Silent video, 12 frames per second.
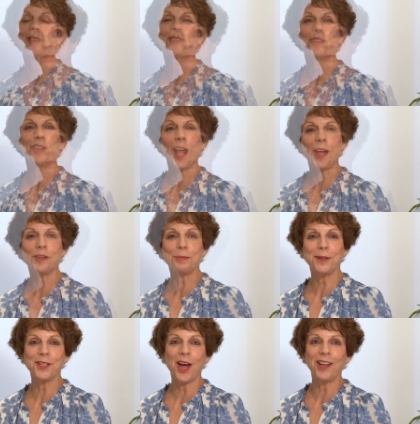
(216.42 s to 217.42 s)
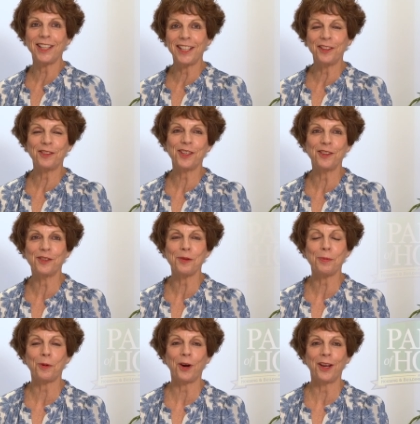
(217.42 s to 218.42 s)
So last but not least is
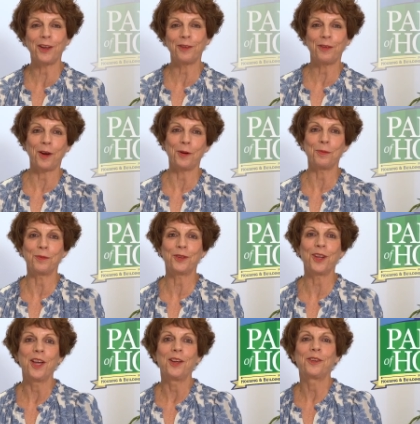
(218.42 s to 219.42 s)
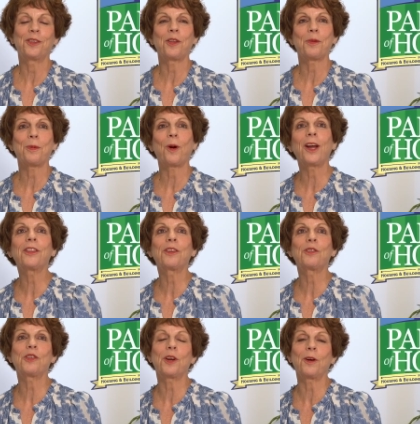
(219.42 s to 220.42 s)
the Parade of Homes. So the parade
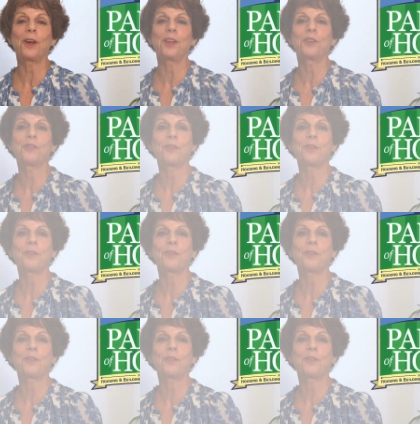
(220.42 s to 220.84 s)
this year is